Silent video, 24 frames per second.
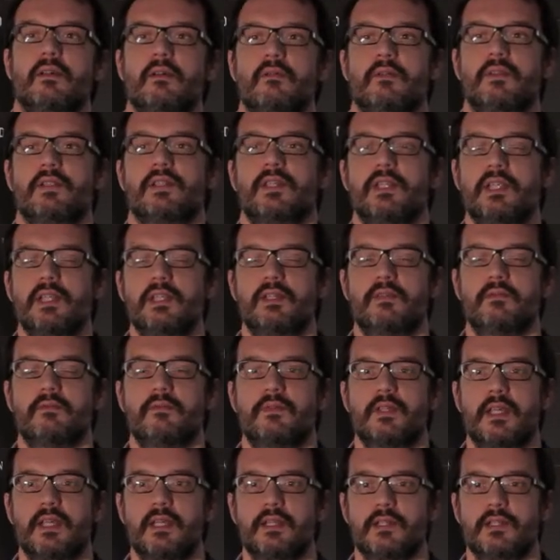of the seas of
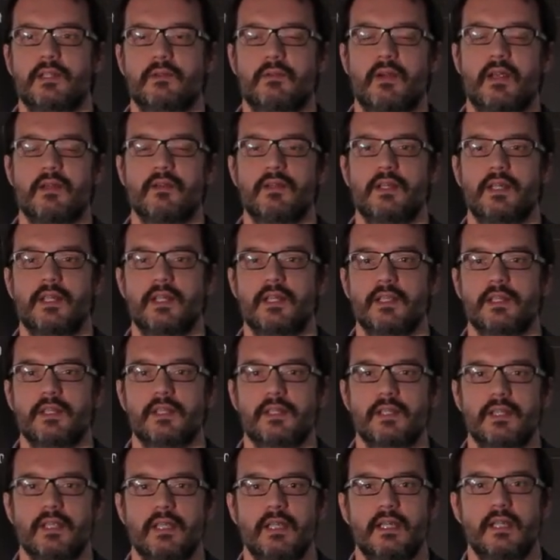data surrounding
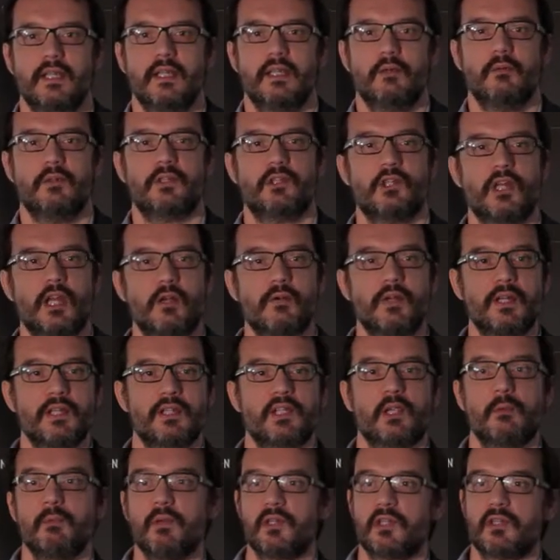us. We're generating
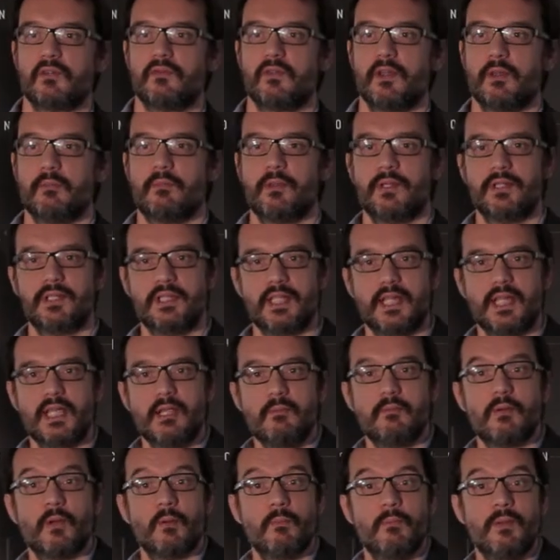so much of it per day,
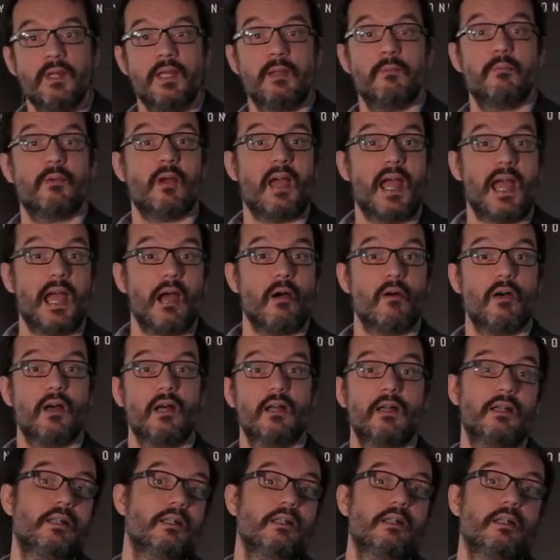per minute, per
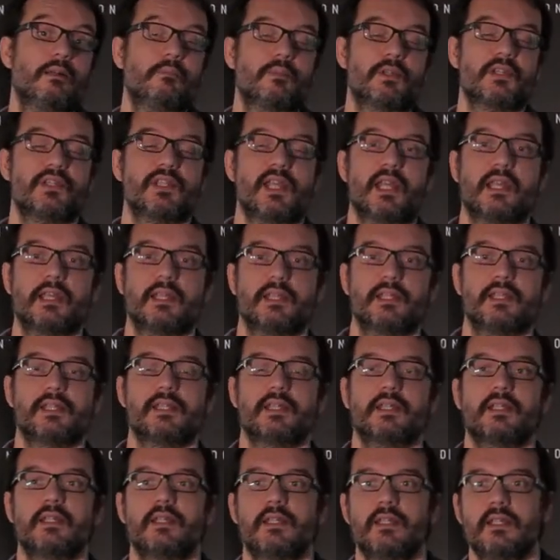hour, per second.
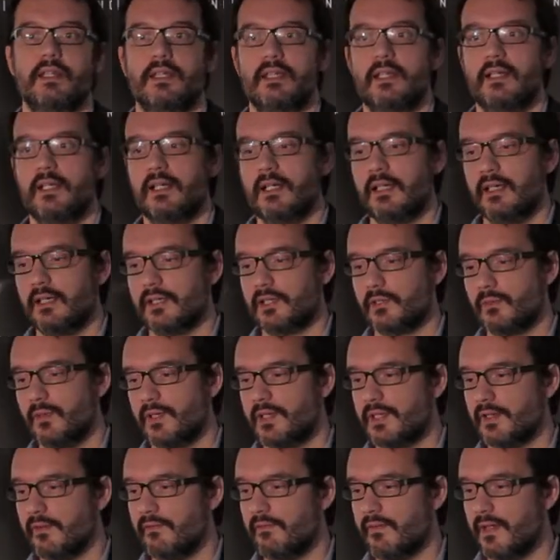
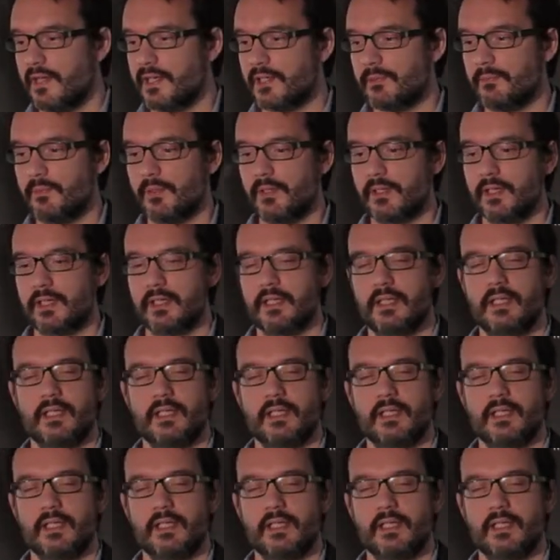Twitter, Facebook.